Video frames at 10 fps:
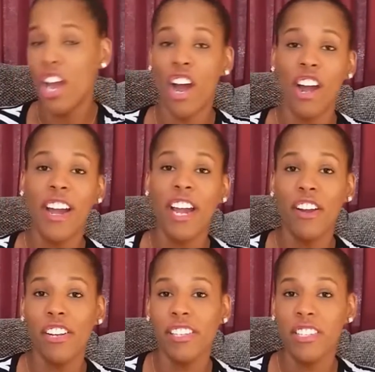Her
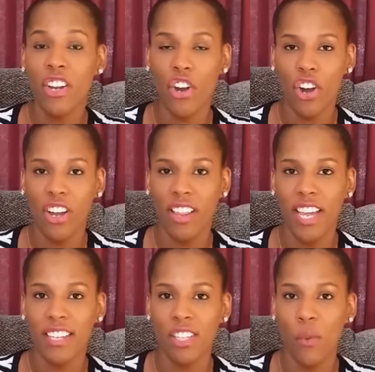hair is
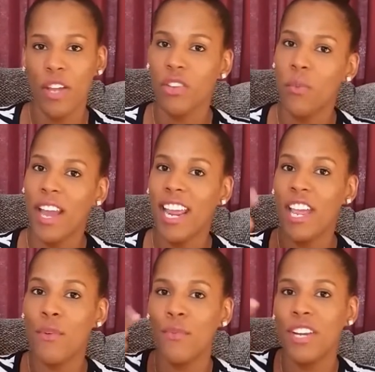curly. So when you wet
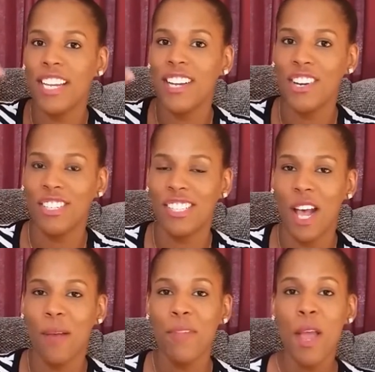it, it really curls
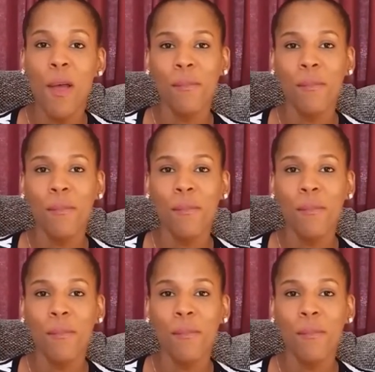up.